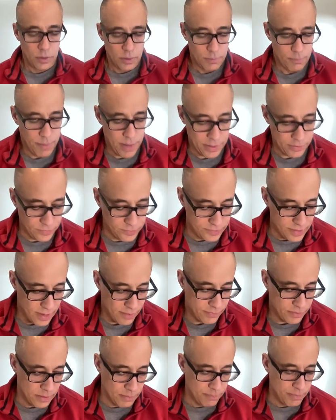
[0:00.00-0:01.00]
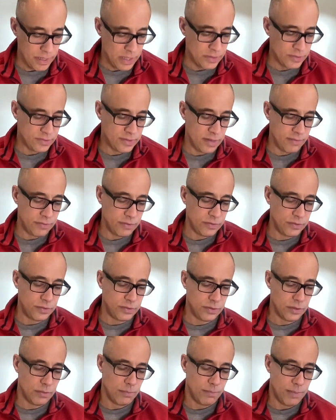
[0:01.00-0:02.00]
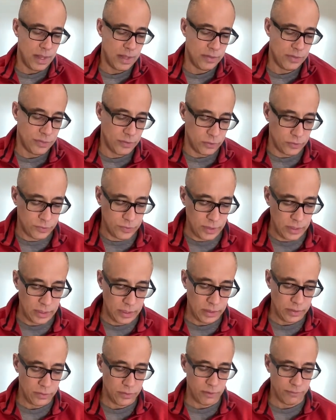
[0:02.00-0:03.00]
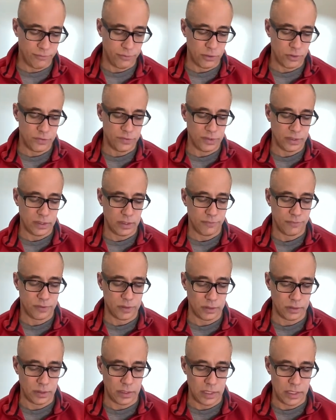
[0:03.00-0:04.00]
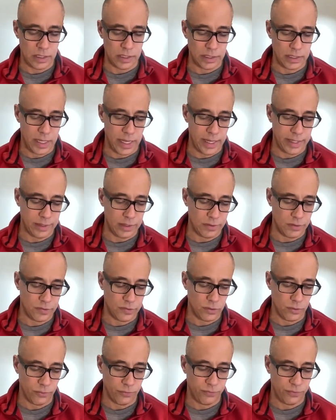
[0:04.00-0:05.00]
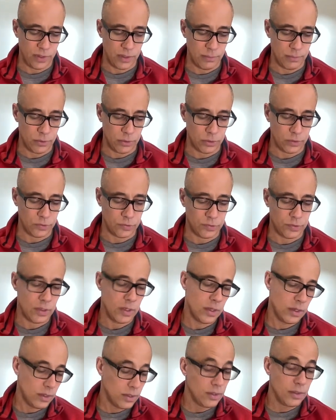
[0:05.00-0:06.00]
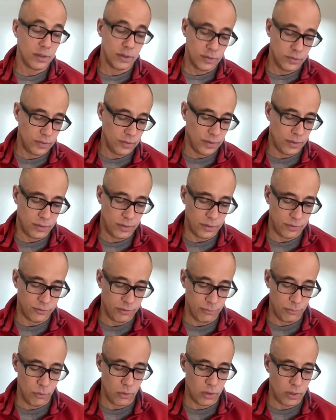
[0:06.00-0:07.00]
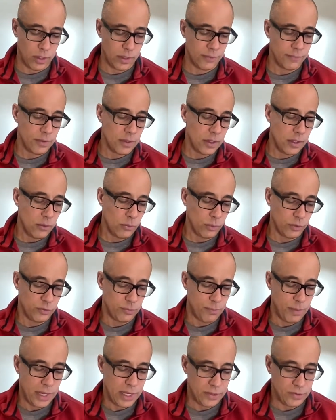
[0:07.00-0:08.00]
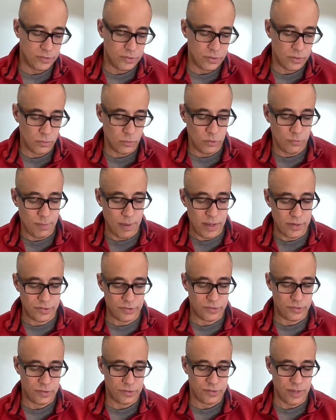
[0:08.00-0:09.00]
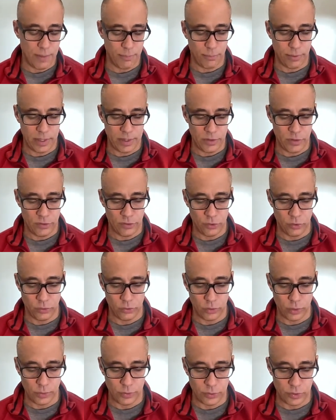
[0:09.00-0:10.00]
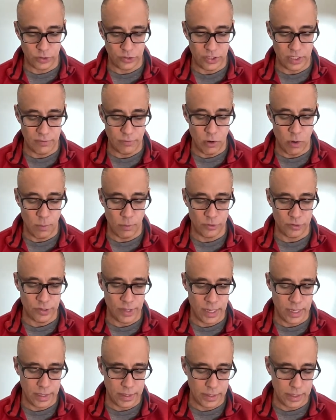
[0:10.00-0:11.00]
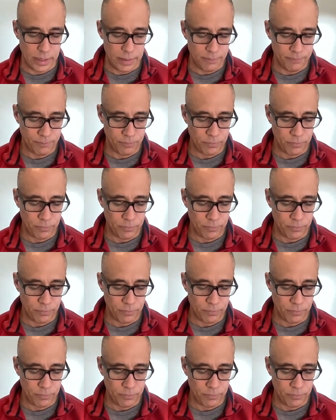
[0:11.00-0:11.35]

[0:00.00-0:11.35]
Bend 7 and Bend 13 differed significantly, indicating the distal femurs, see there it is, femora, was best separated into 2 groups to achieve homogeneity.